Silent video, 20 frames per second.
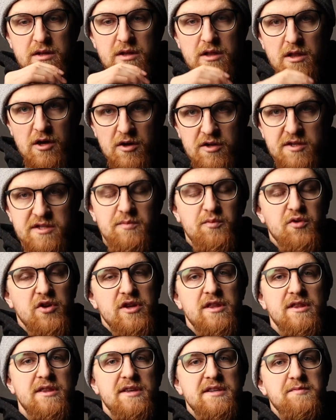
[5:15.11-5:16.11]
Learn to
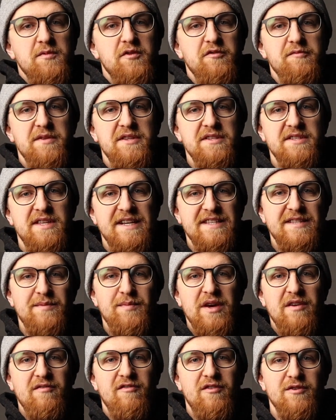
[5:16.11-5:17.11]
breathe in these movements. That's the
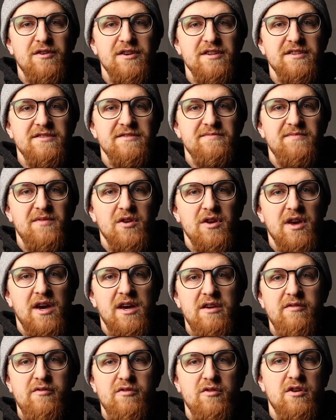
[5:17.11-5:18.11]
big focus,
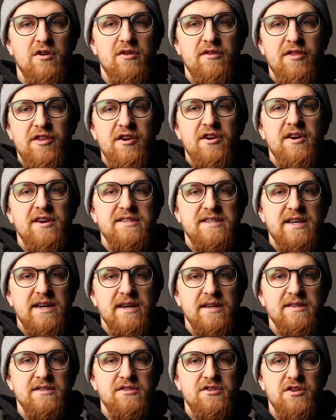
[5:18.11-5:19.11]
okay? You've got 30
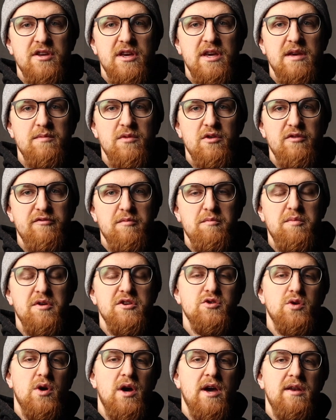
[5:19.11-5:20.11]
seconds, you can keep moving,
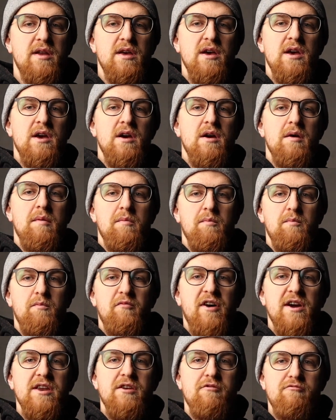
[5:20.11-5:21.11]
but try and
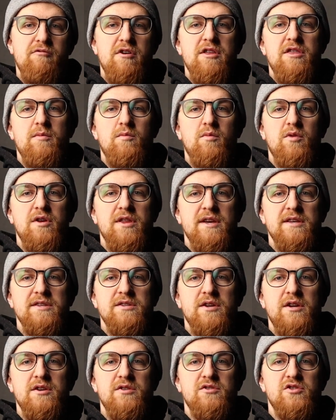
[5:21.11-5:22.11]
find a rhythm with it.
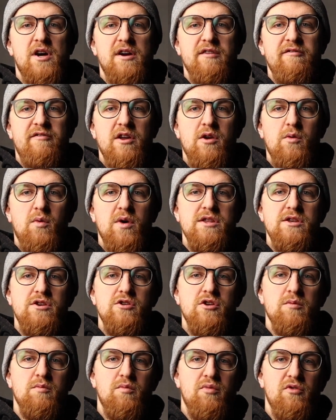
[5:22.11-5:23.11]
So try and find a way that
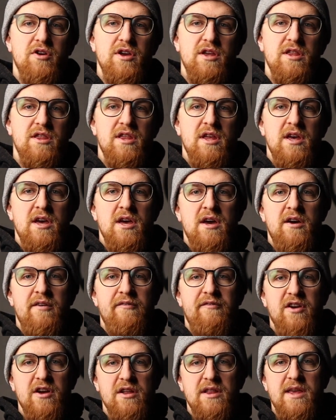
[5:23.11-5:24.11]
you can breathe
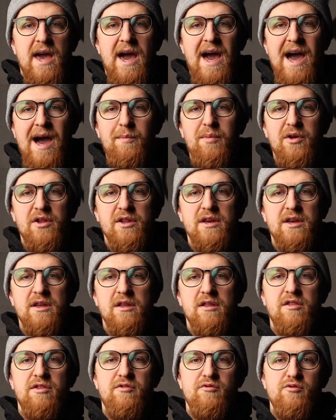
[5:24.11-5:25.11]
fairly happily
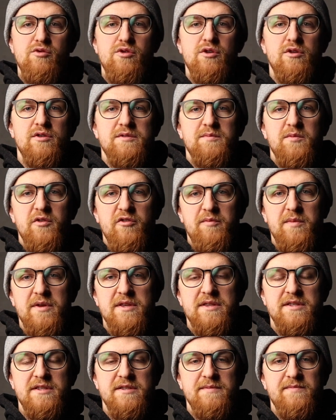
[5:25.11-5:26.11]
through those
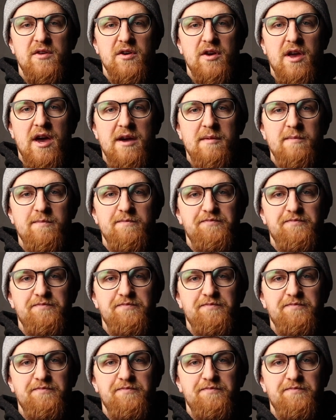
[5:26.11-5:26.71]
movements, okay?